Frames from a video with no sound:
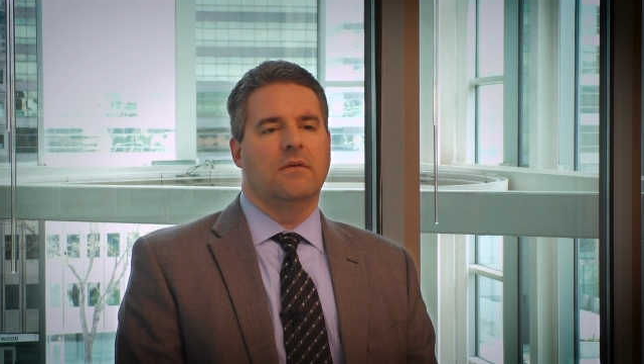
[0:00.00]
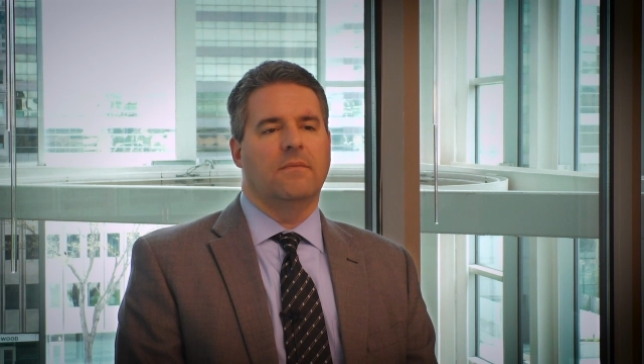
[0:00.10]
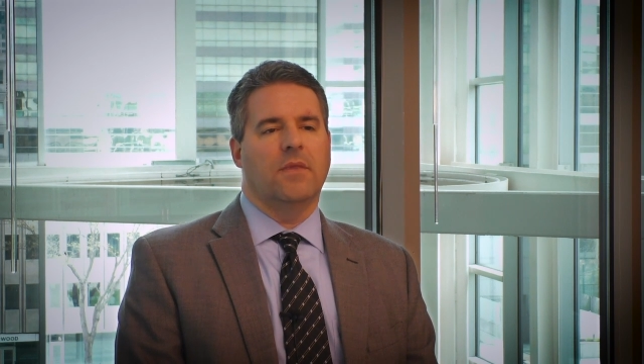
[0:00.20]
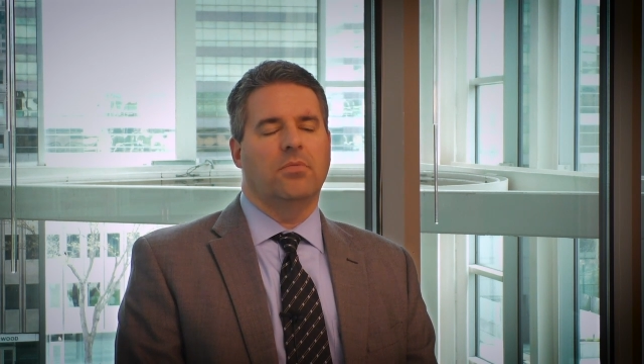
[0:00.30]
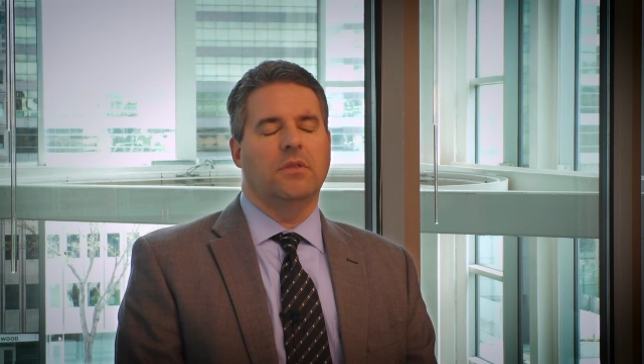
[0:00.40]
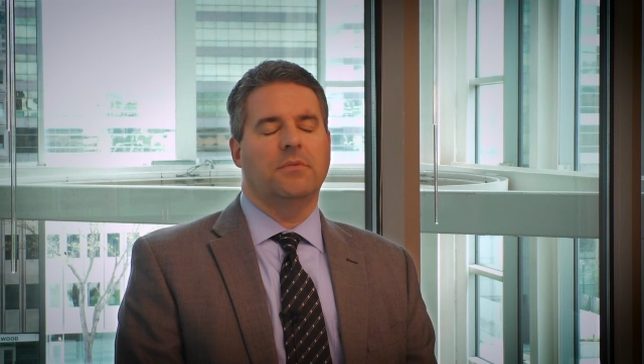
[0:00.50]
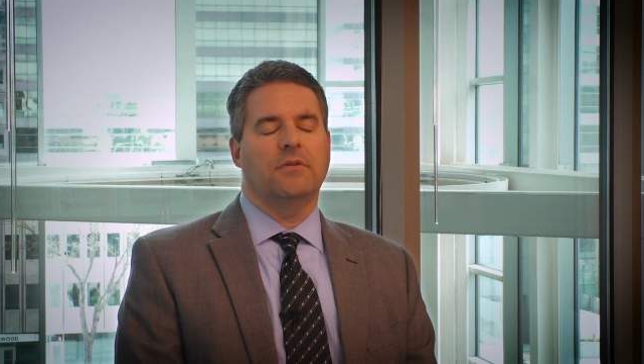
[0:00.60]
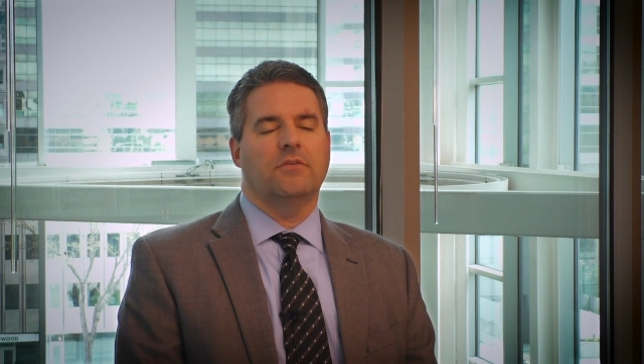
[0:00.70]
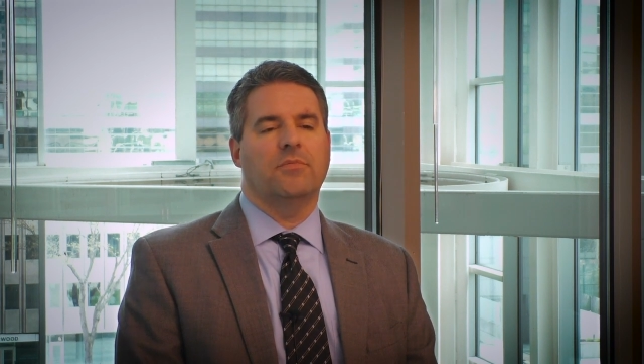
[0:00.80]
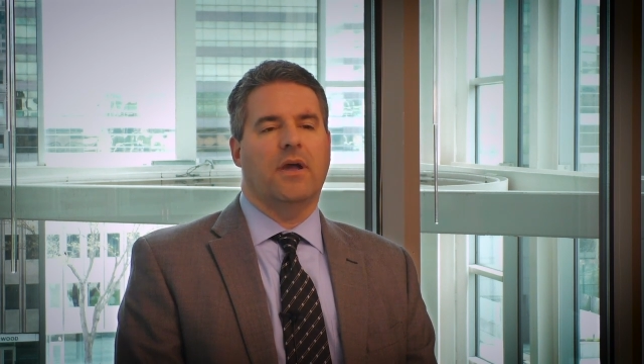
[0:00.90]
The preliminary
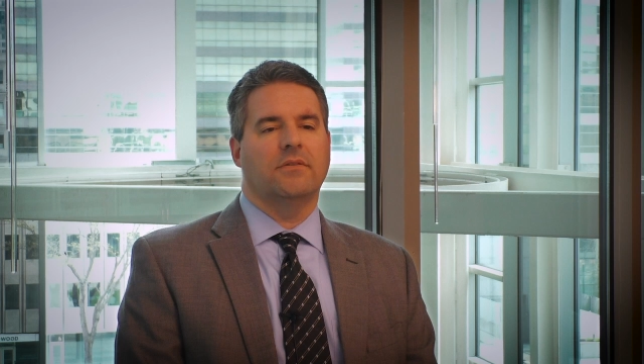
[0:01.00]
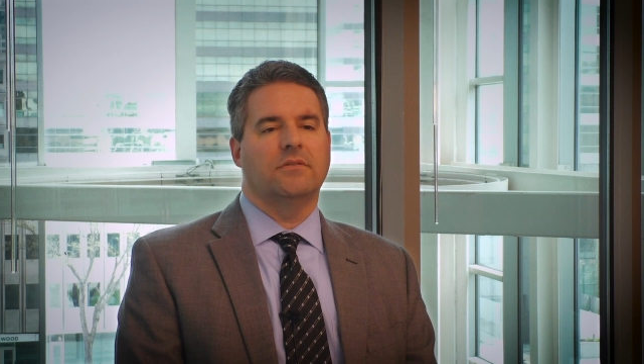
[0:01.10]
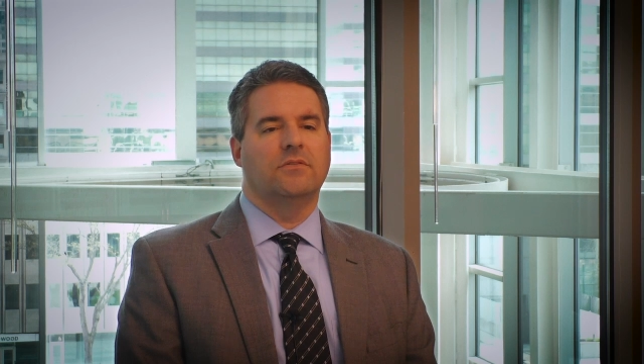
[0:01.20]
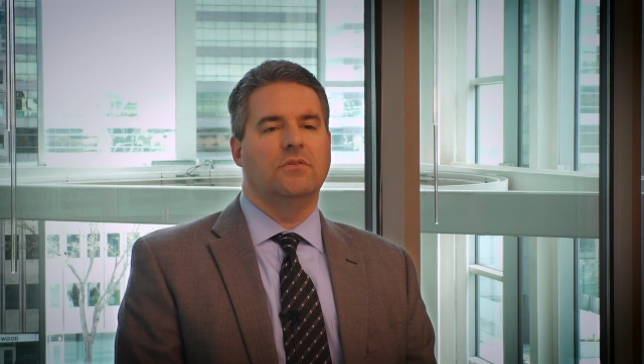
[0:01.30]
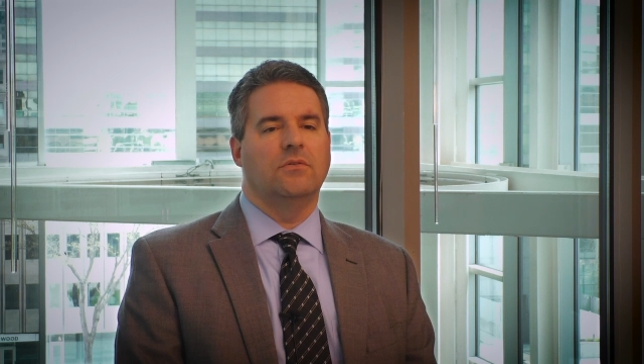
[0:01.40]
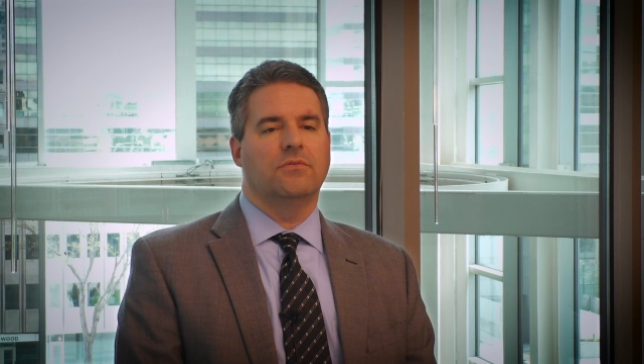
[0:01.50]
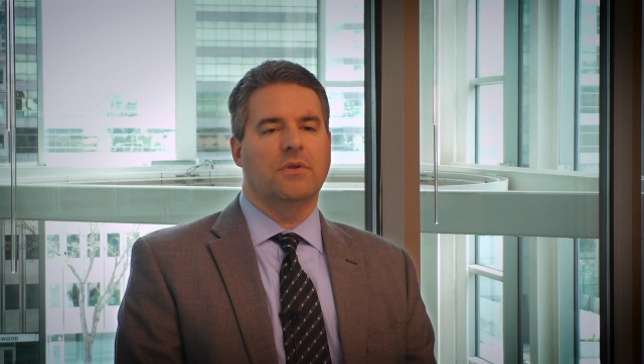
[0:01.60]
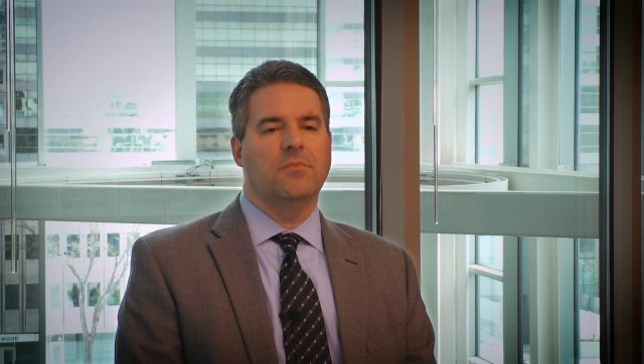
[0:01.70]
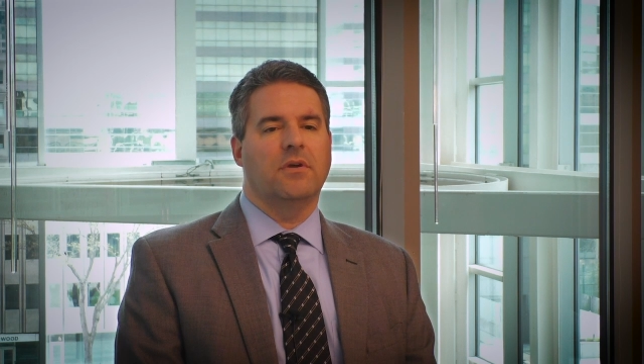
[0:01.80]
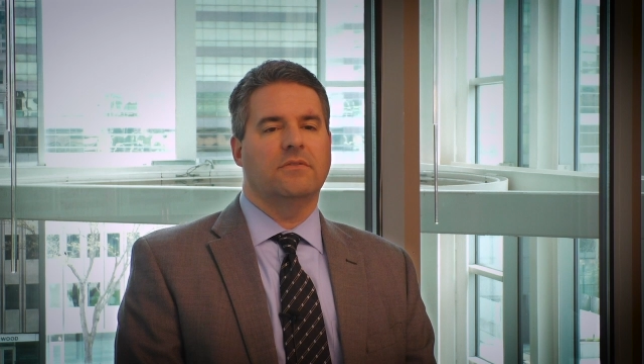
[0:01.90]
response is due
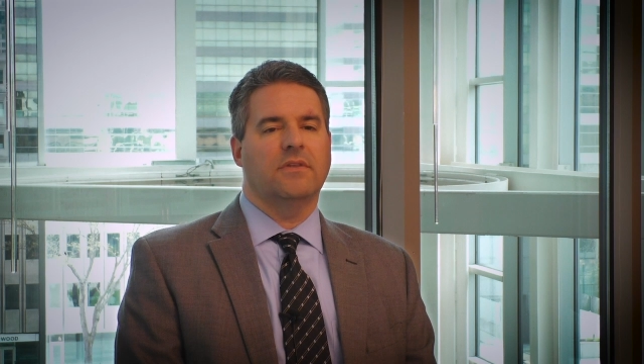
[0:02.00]
3 months